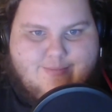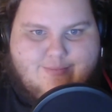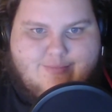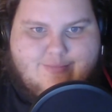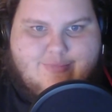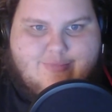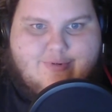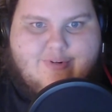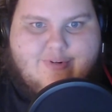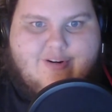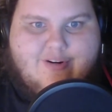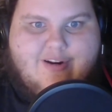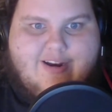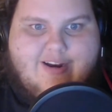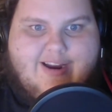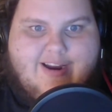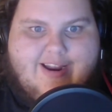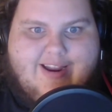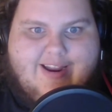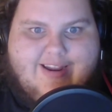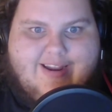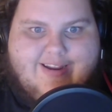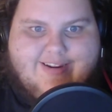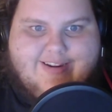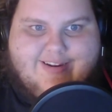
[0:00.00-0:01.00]

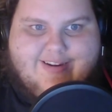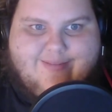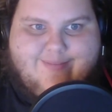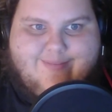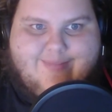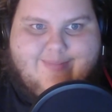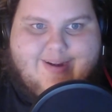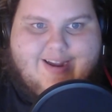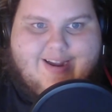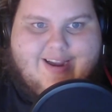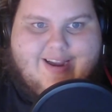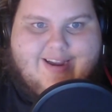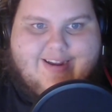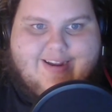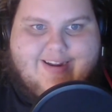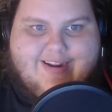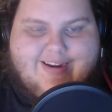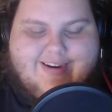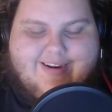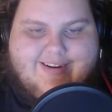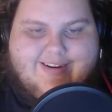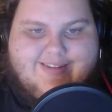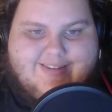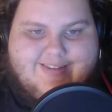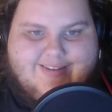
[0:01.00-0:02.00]
Break,
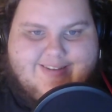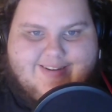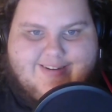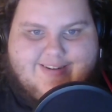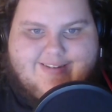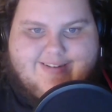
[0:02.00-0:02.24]
maggot.